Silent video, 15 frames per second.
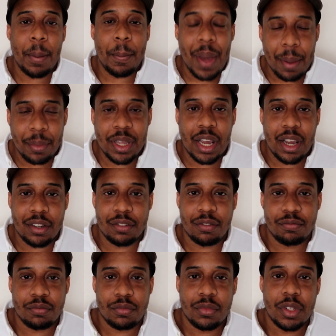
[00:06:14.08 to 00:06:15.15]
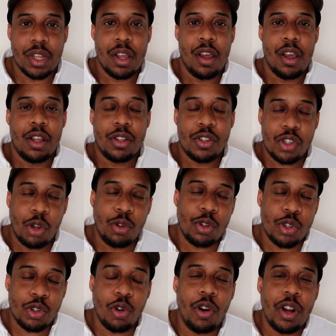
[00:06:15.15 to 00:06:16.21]
Aubameyang. So the
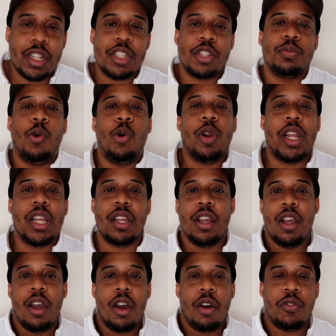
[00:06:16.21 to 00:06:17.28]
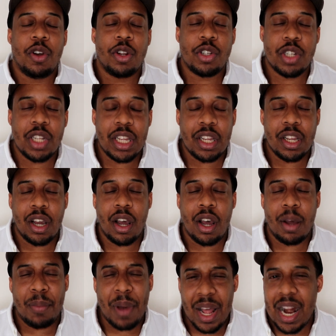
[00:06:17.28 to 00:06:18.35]
story this morning, virtually
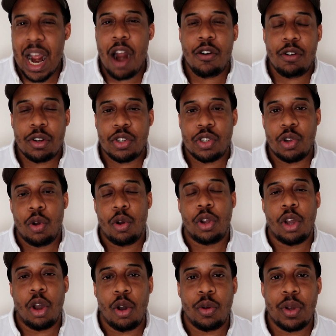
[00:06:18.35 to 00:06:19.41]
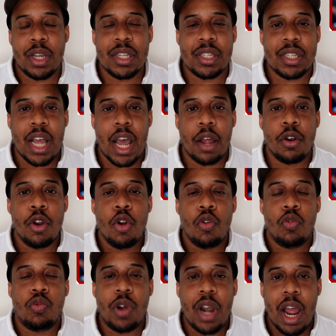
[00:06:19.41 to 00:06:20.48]
about an hour or so ago, is that
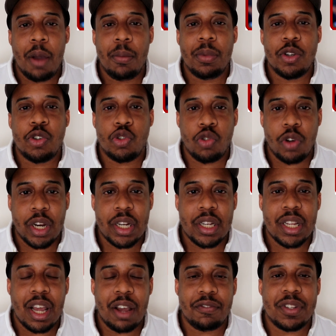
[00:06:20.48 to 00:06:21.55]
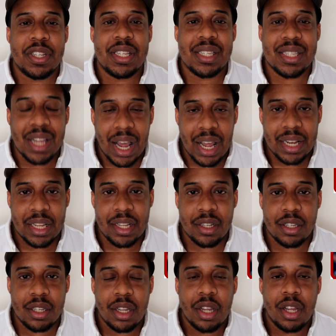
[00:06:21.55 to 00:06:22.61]
Real Madrid have
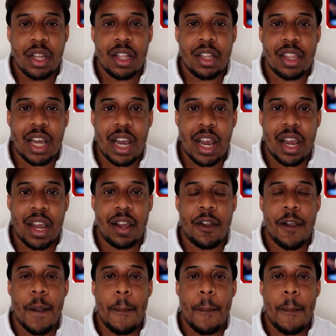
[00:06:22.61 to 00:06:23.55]
decided that